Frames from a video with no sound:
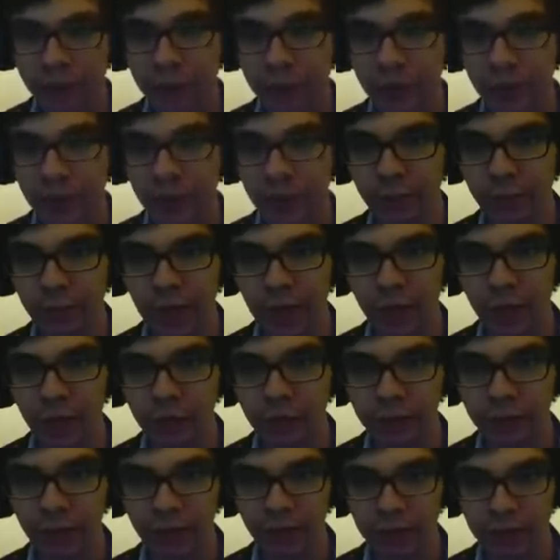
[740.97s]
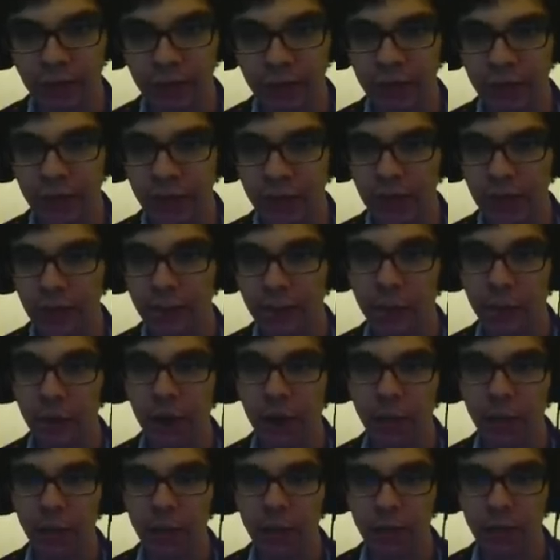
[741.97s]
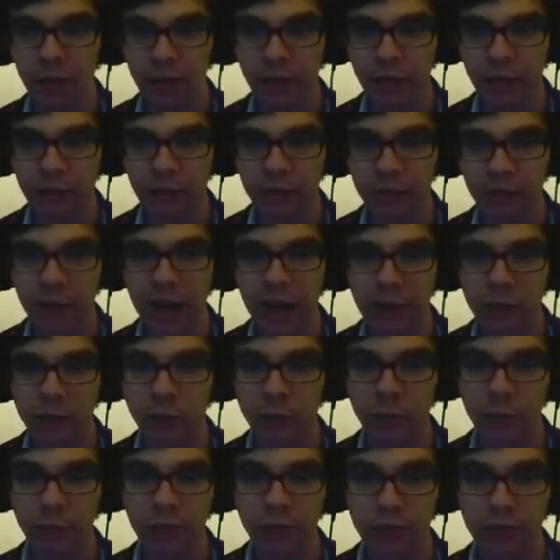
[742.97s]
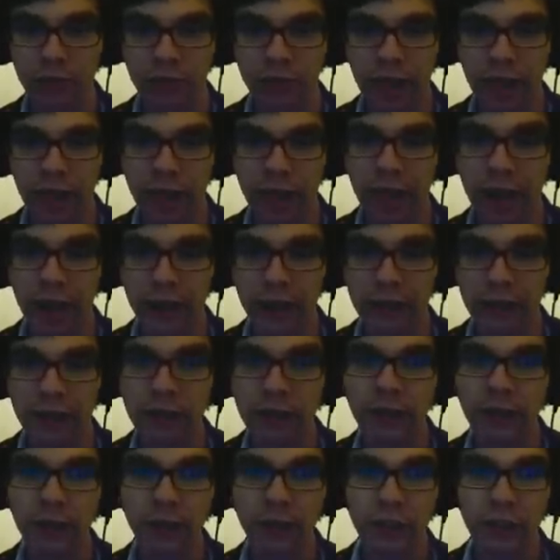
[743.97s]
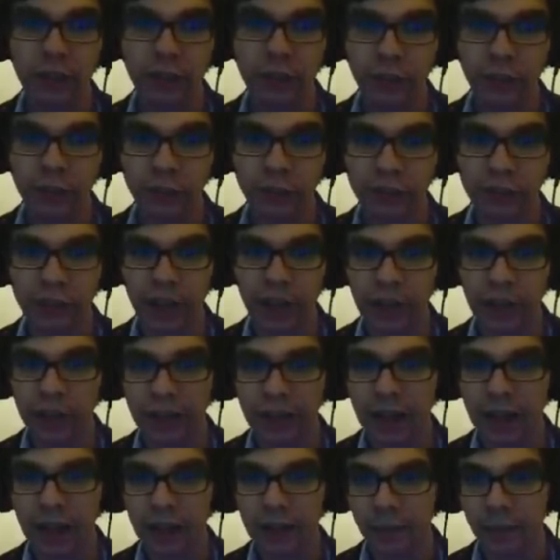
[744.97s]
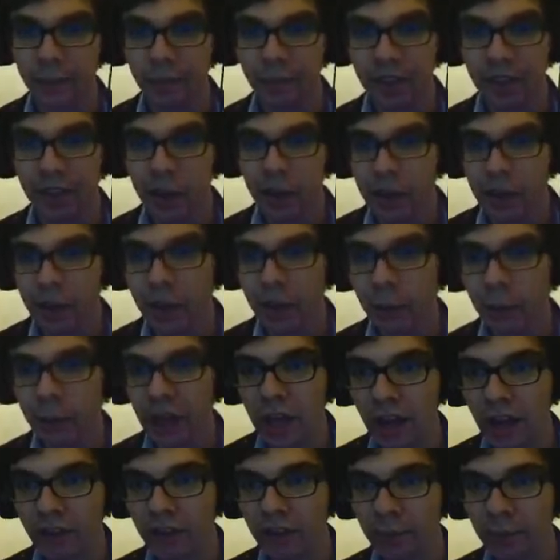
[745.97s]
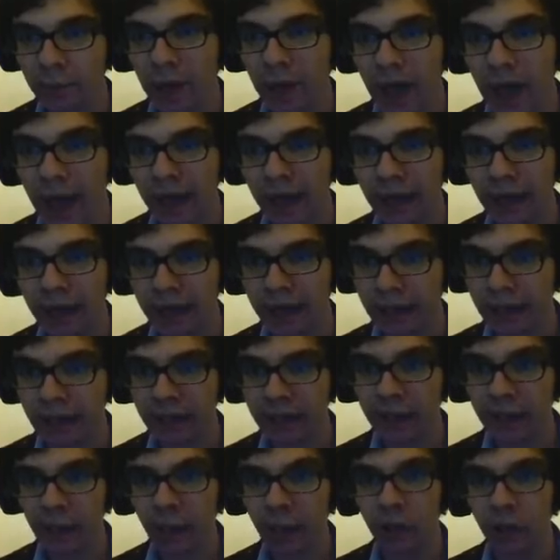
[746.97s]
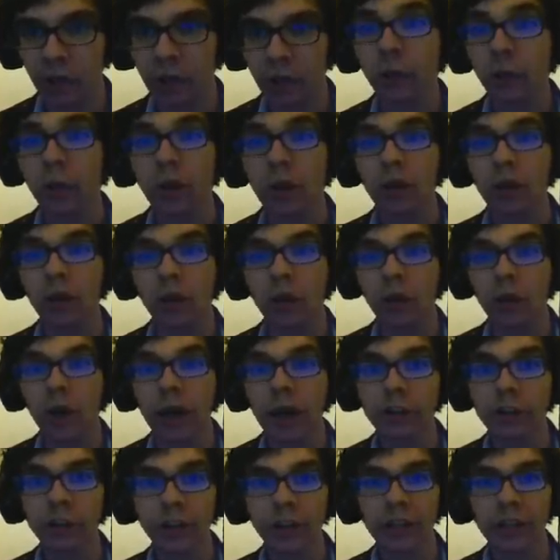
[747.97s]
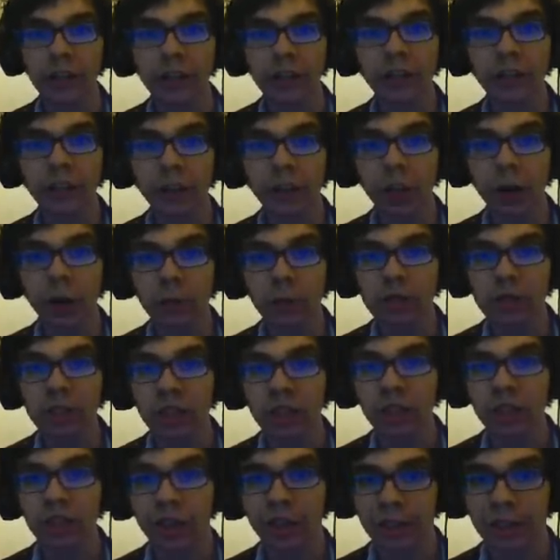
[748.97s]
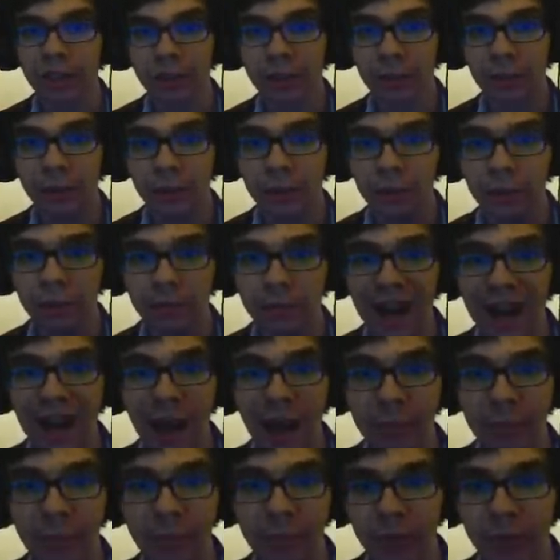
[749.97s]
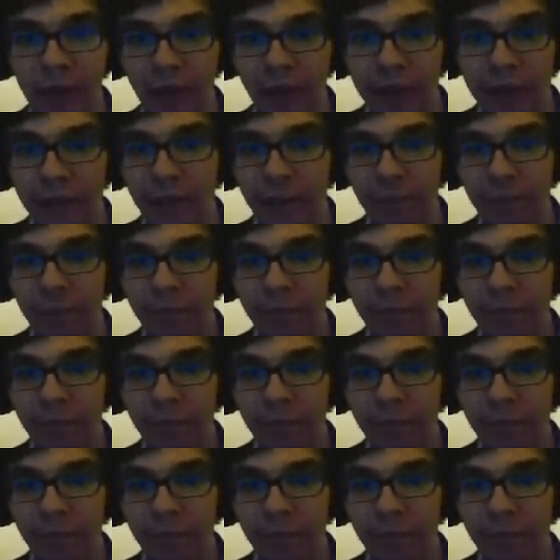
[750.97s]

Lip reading: the vehicles come out, and I decided, hey, probably the grass wouldn't be intact, so I just added that. Here we have the back gate, and actually, here comes in the map part.